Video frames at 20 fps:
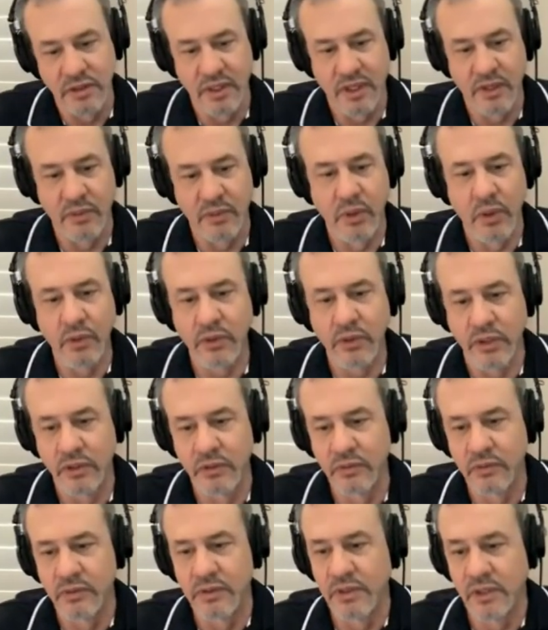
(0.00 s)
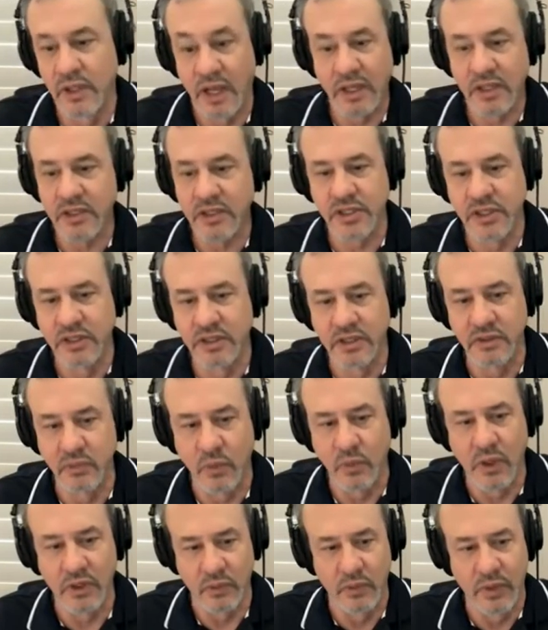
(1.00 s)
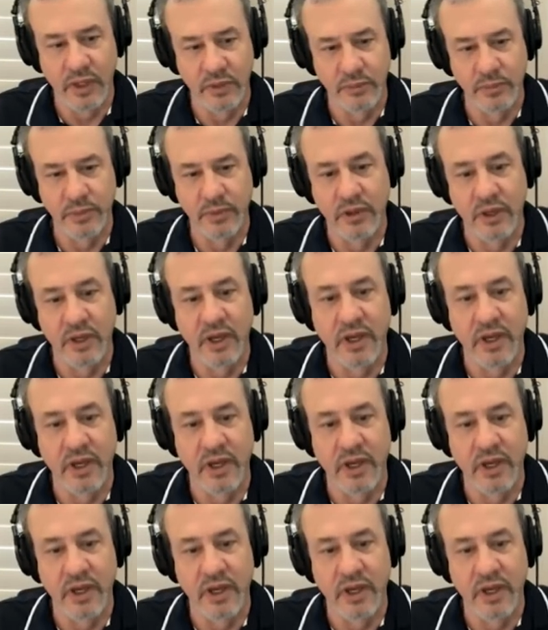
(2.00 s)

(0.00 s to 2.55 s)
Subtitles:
I wrote it, I actually didn't want to write a book.